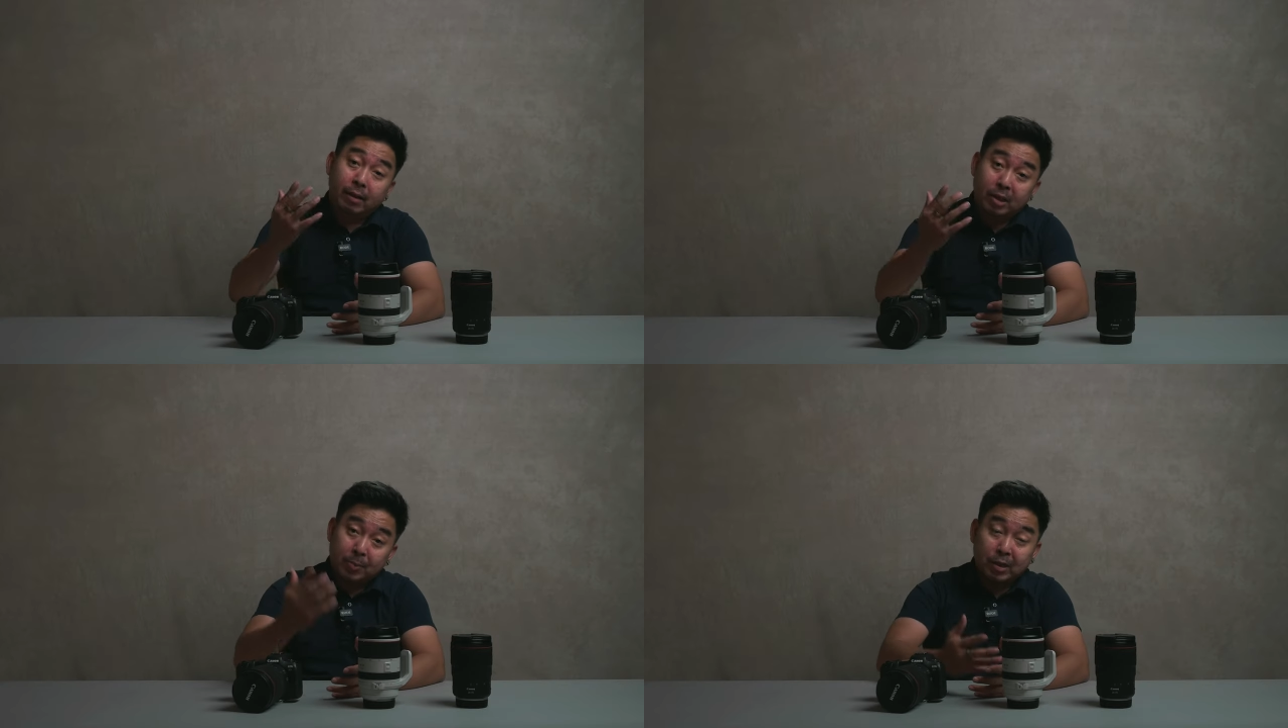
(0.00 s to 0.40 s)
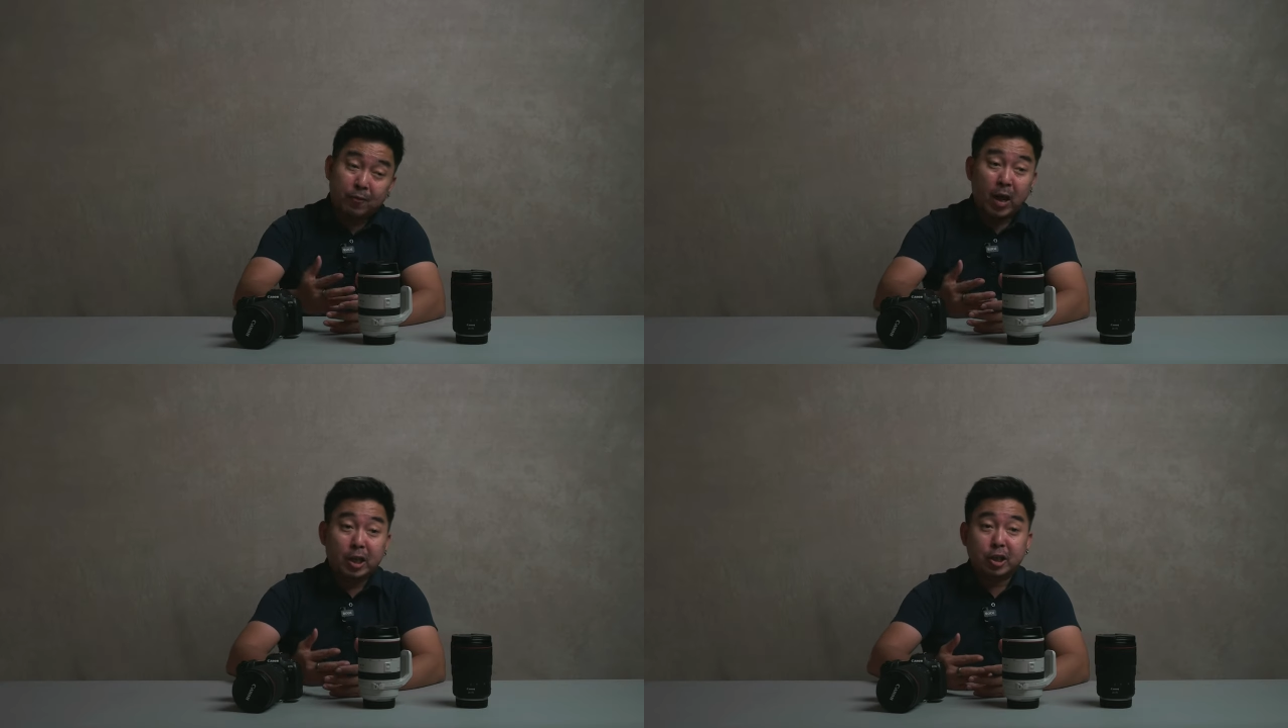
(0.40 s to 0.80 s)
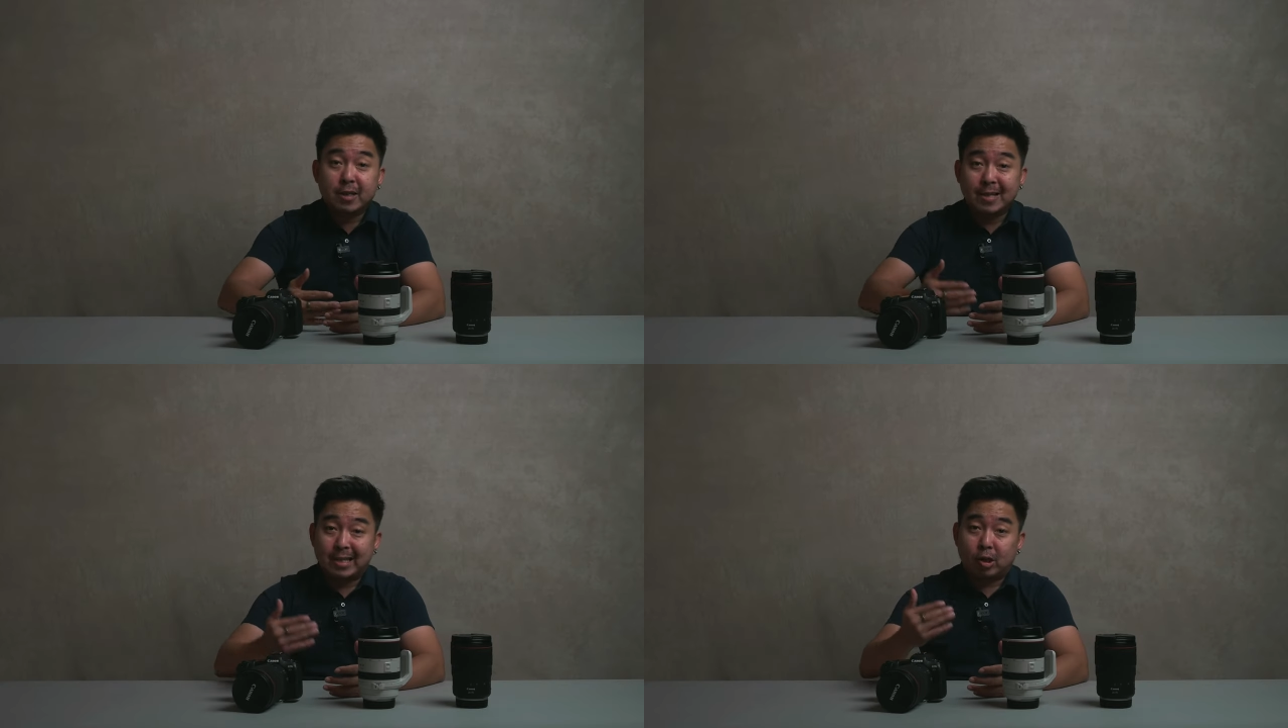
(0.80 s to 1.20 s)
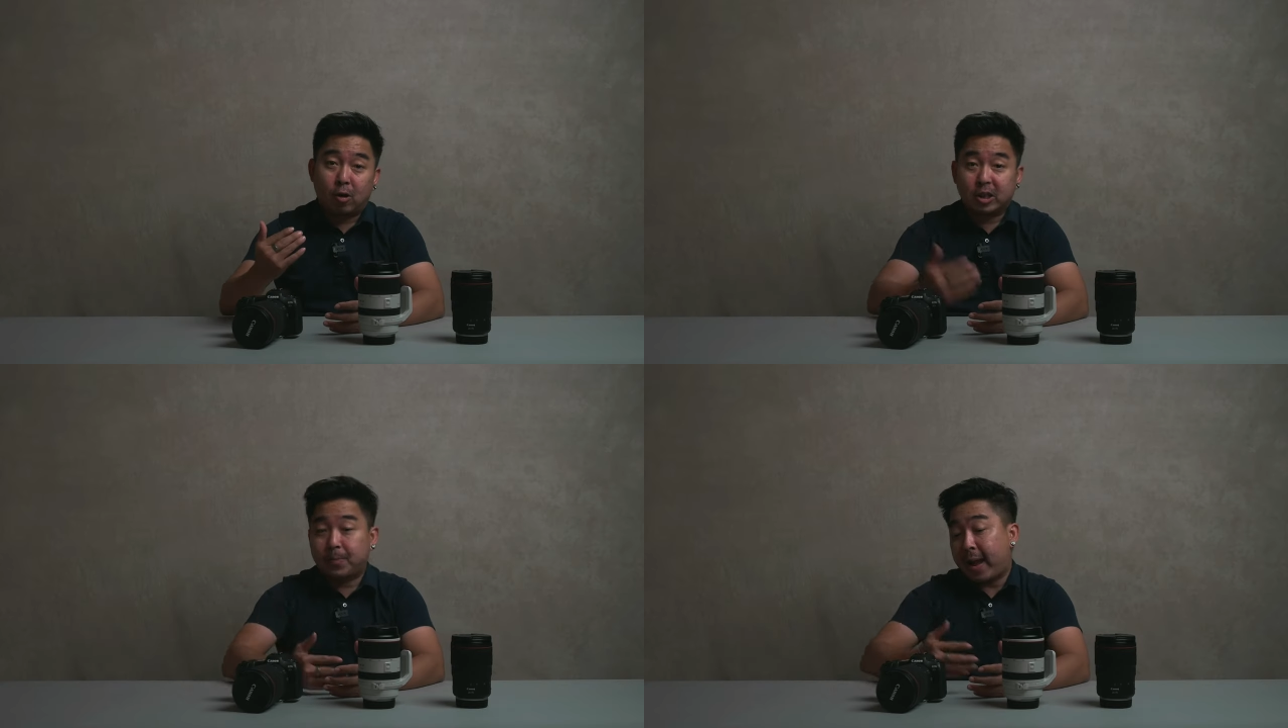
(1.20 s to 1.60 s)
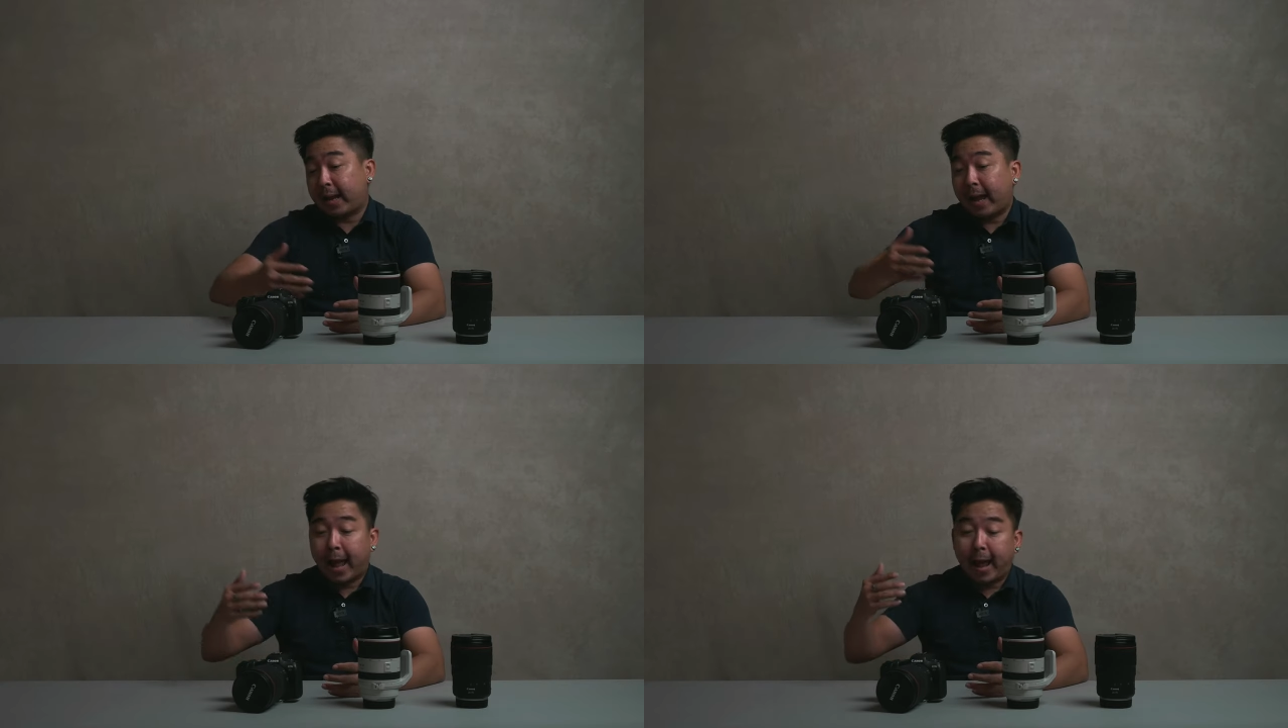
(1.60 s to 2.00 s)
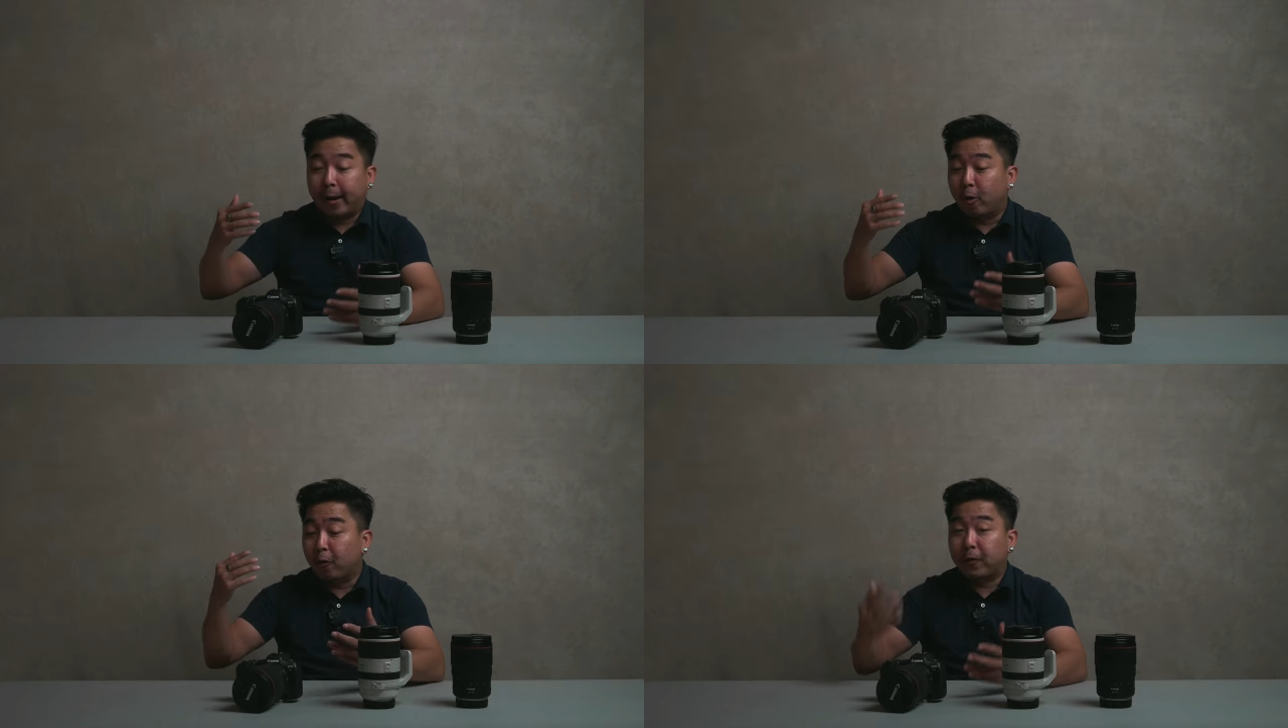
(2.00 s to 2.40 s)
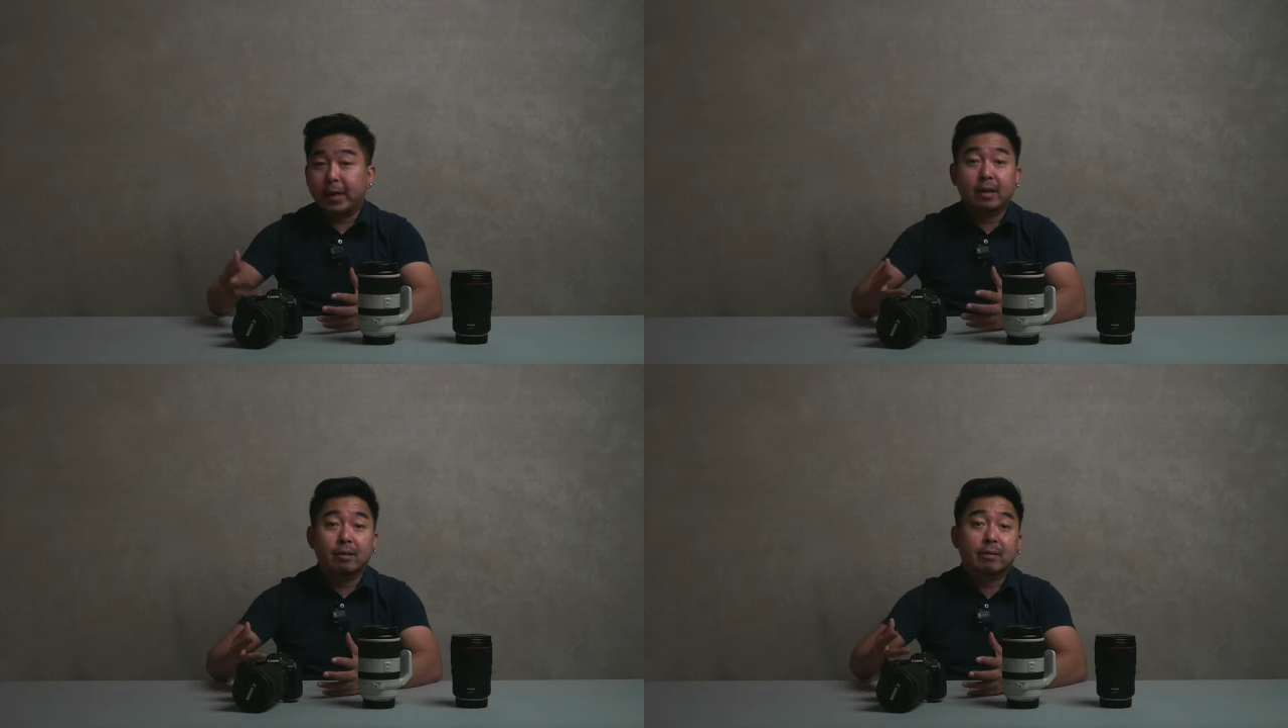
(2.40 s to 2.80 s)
the specification is on spec and hopefully